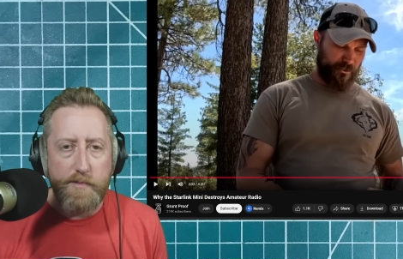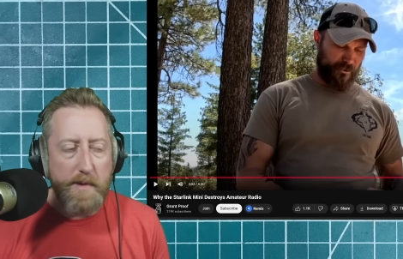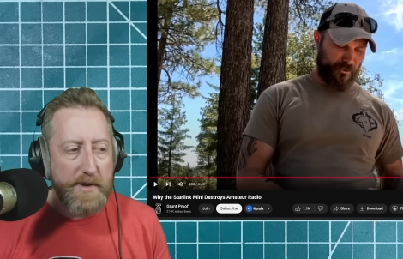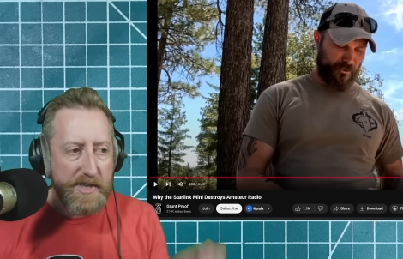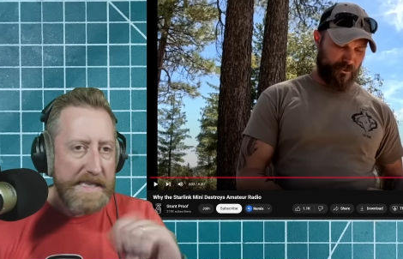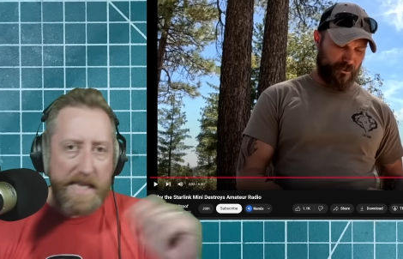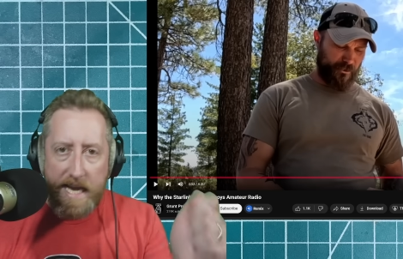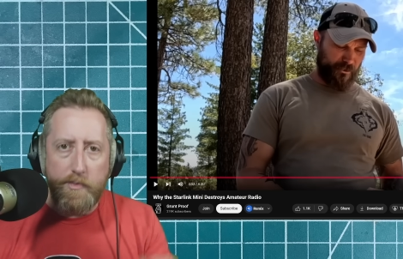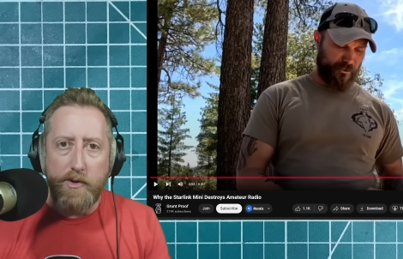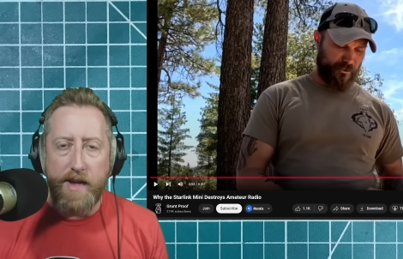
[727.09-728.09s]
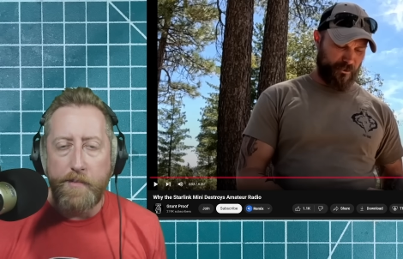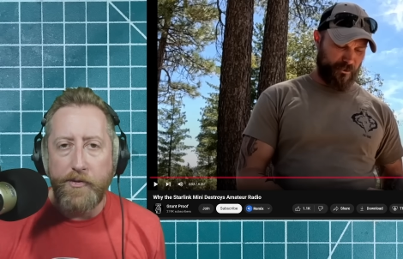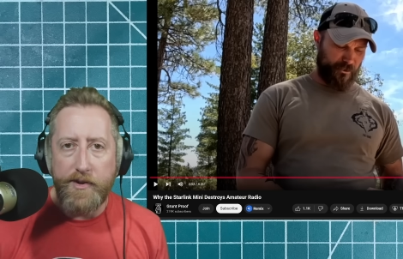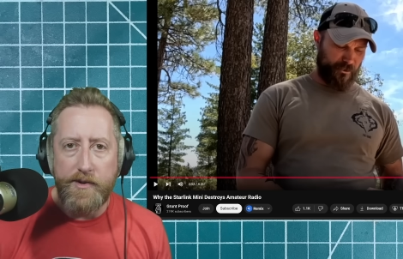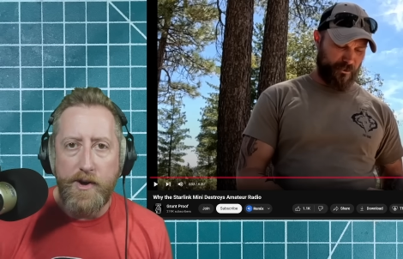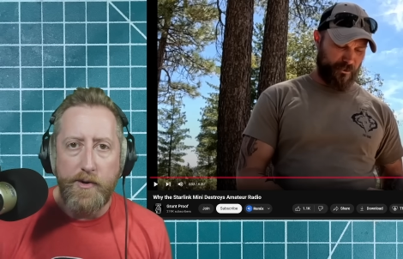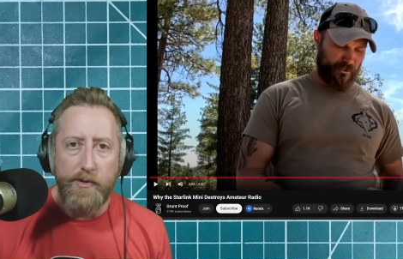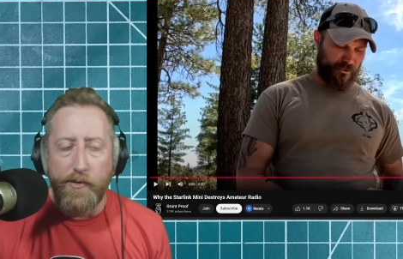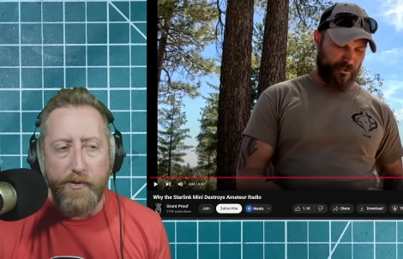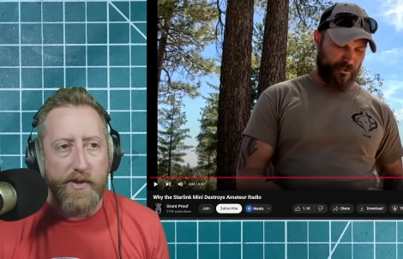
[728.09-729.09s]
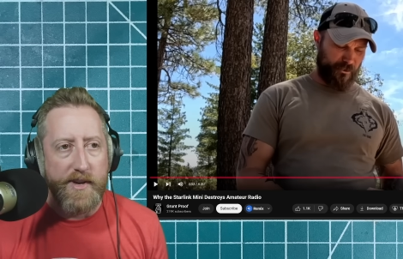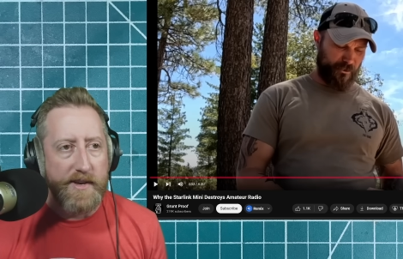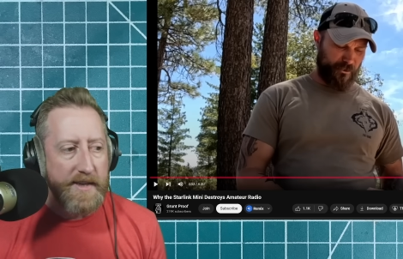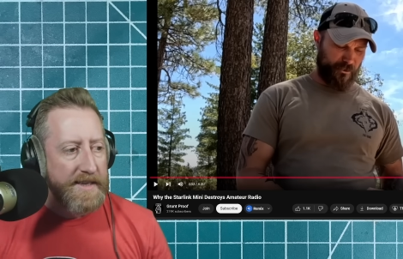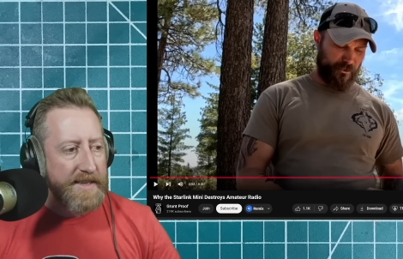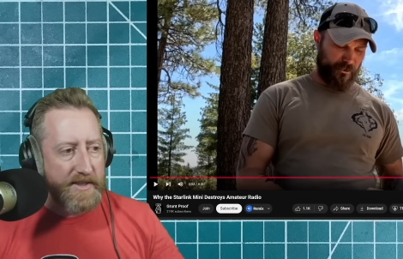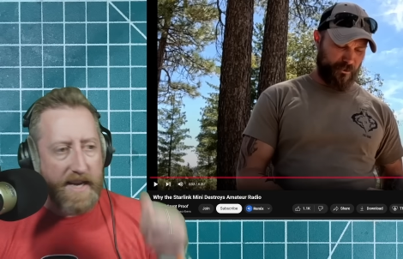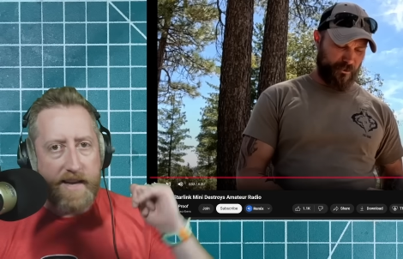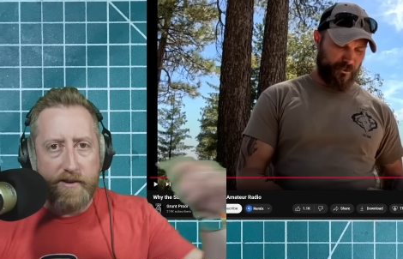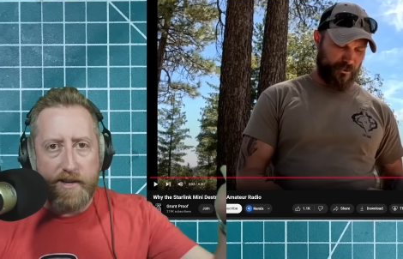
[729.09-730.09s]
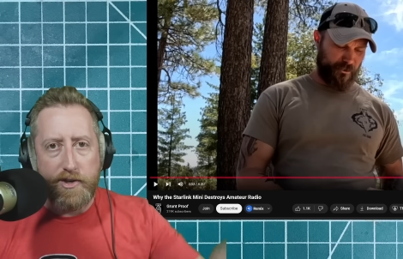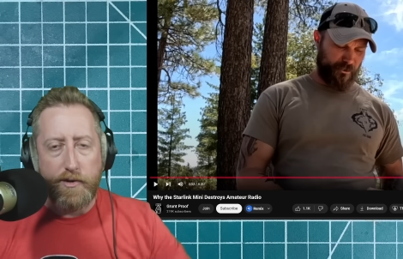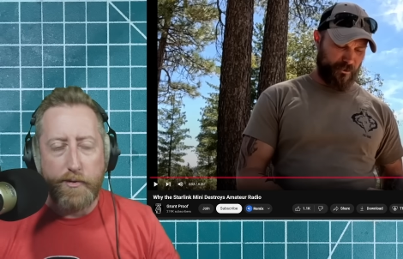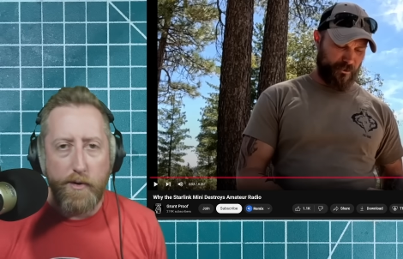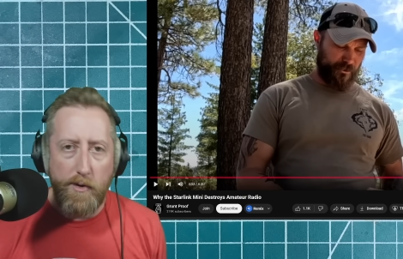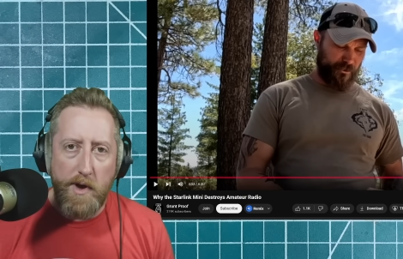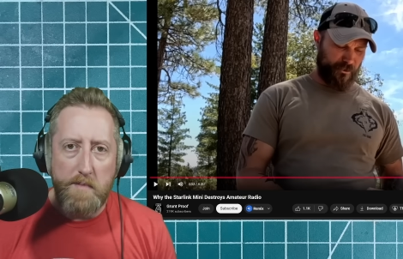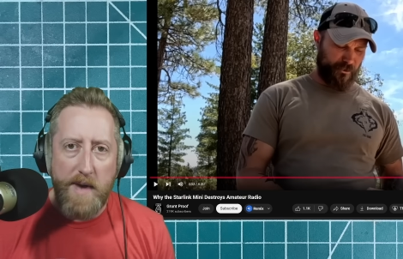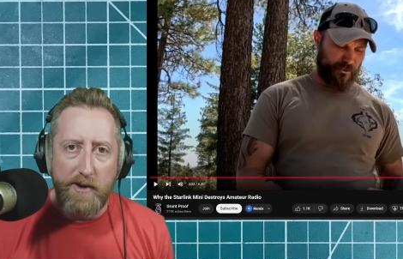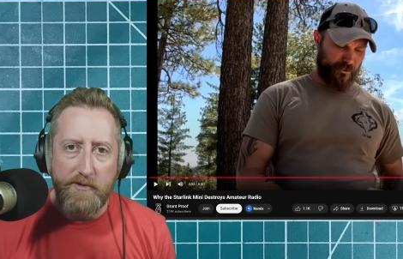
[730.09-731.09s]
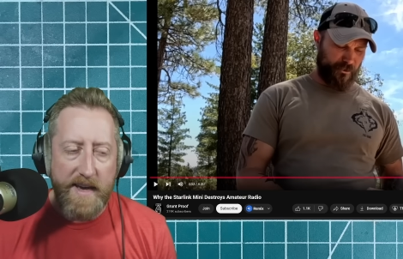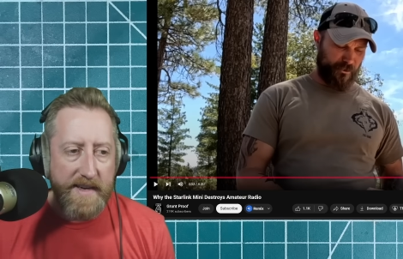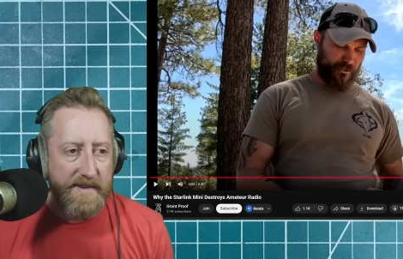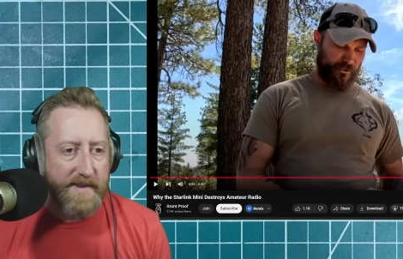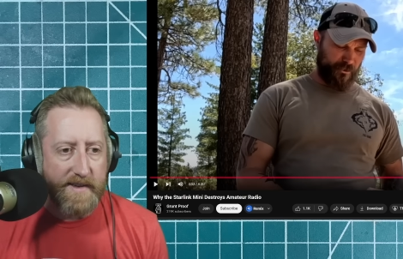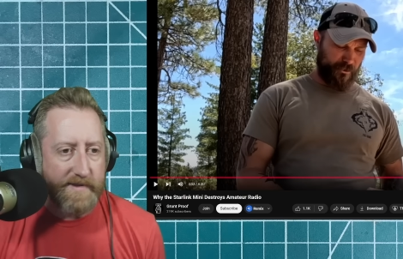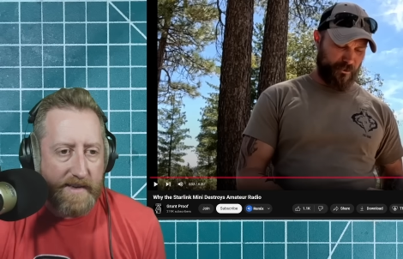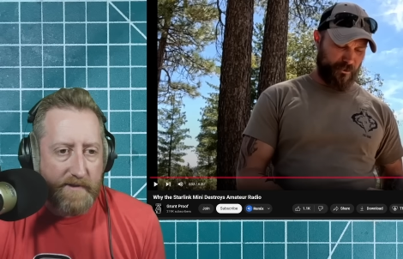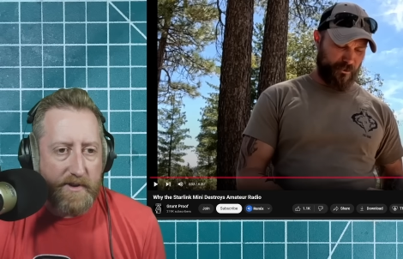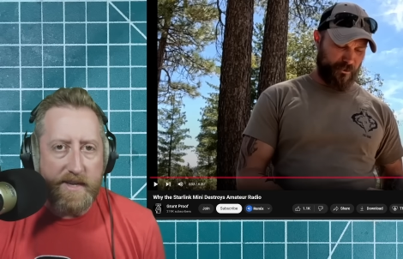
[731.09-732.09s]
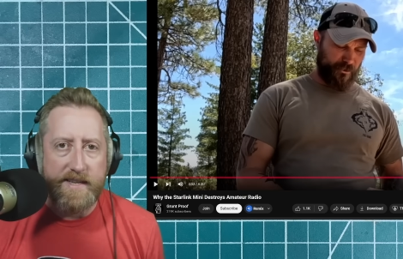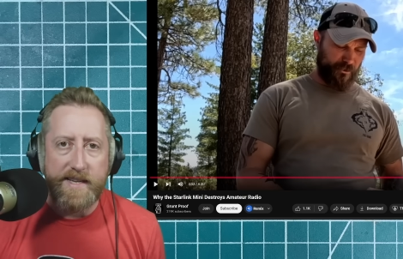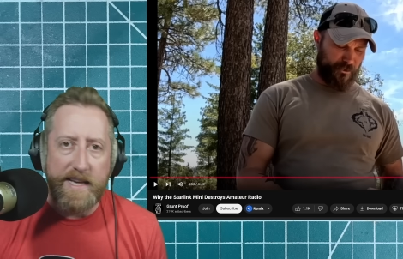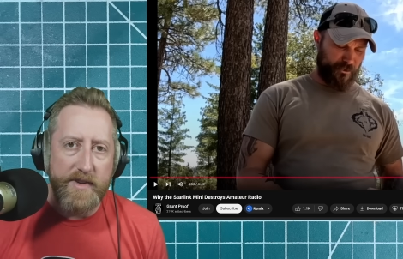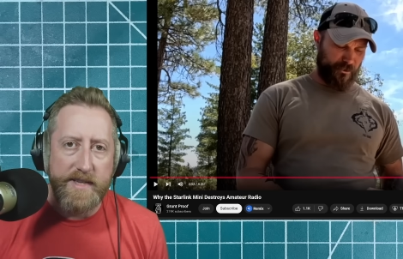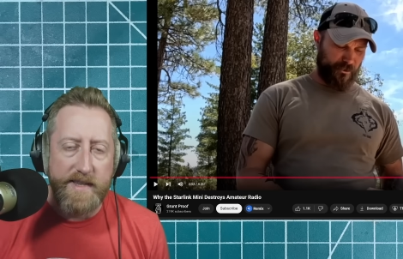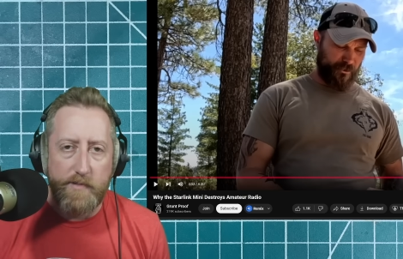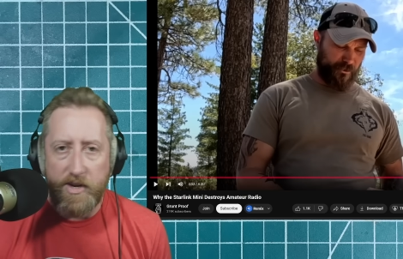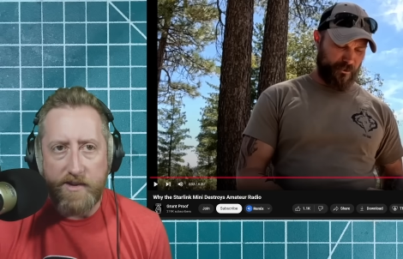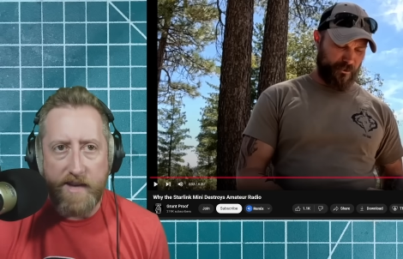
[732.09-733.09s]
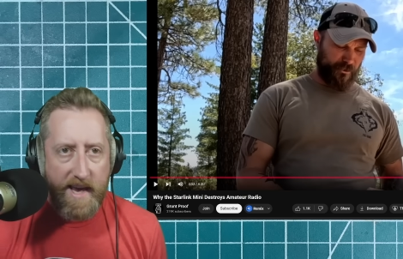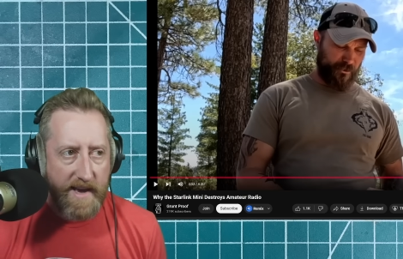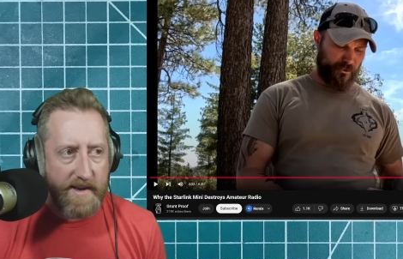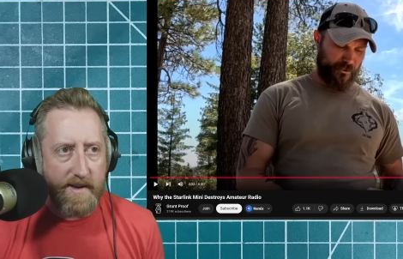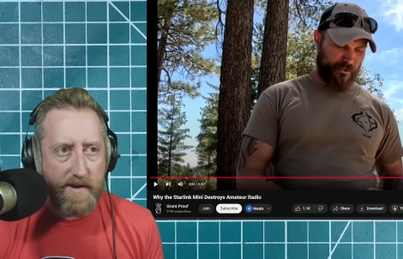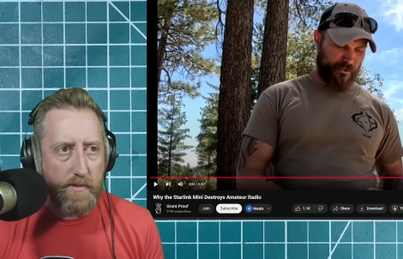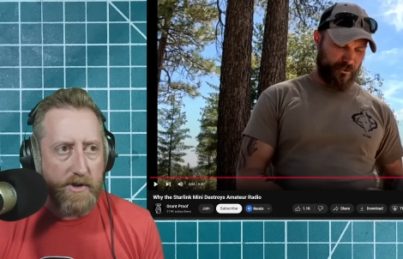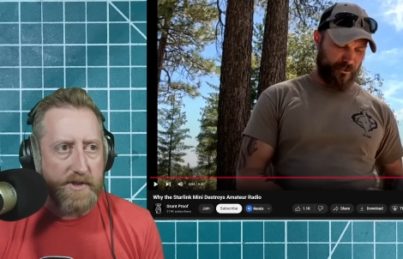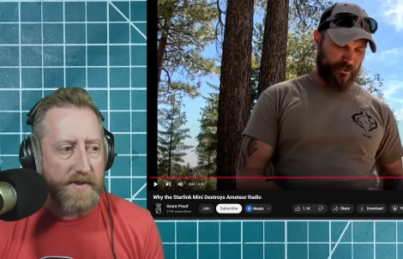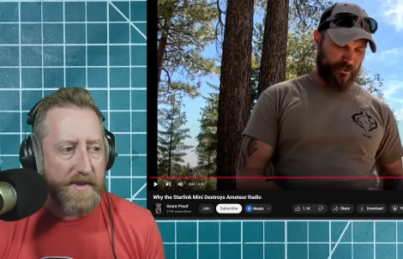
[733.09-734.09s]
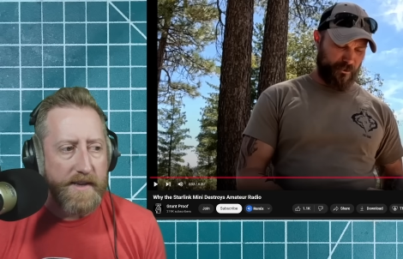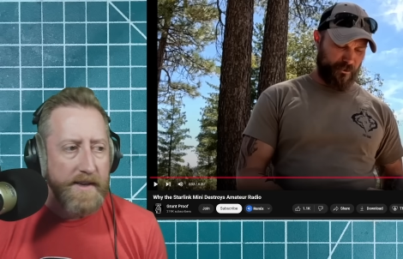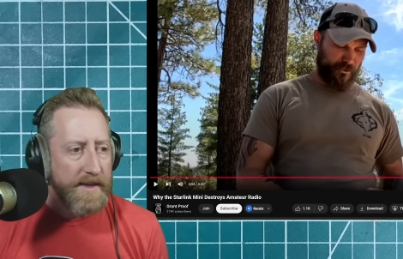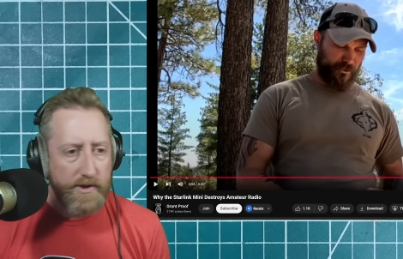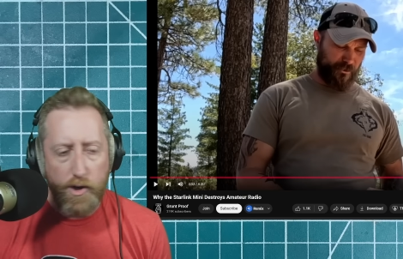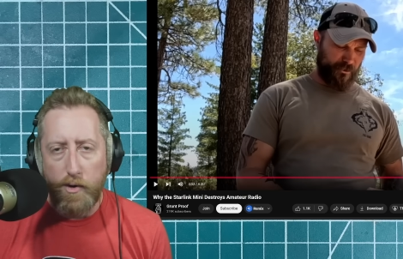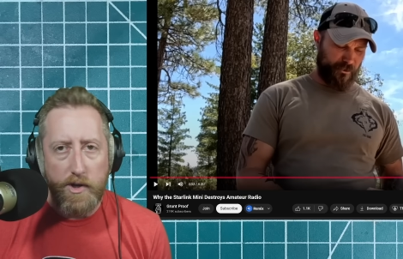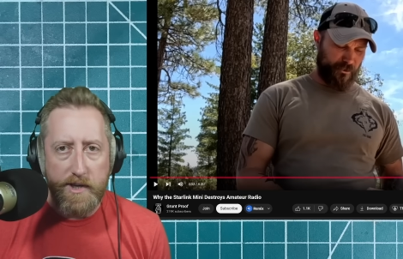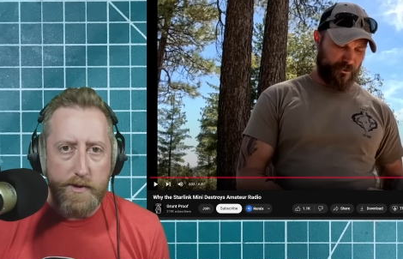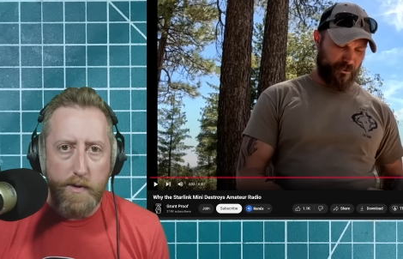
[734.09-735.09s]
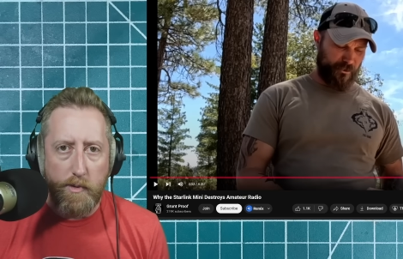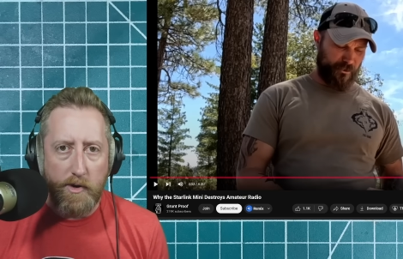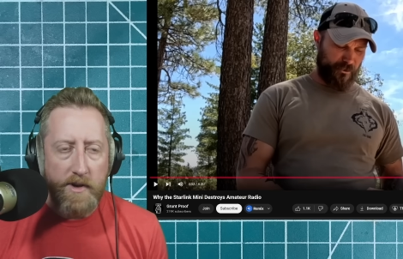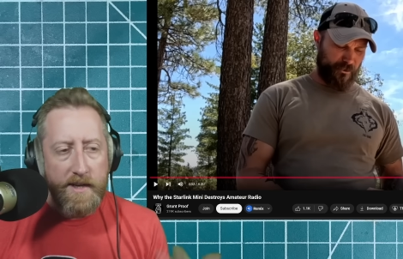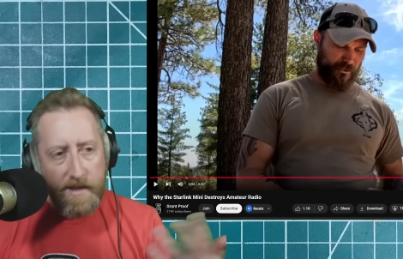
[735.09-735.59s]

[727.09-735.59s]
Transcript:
Speaker 1: Maybe just label them so you know those are the standard issue throwaway Baofengs, and then if you need to give it to somebody, you can in an emergency. Totally doable.